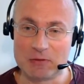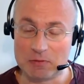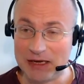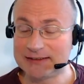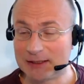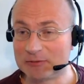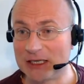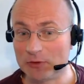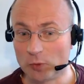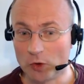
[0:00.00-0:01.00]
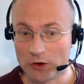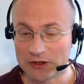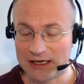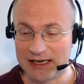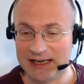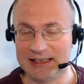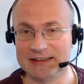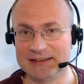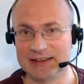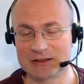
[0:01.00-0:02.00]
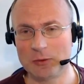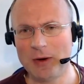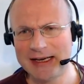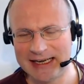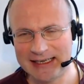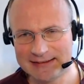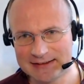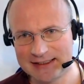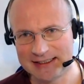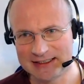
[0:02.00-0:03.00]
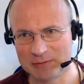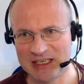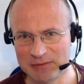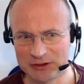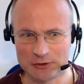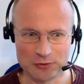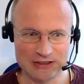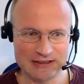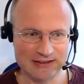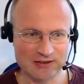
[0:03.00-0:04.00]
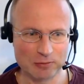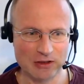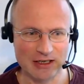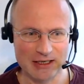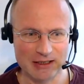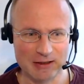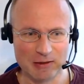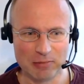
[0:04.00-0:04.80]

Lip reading: may sometimes work. And a quite entertaining paper to read is by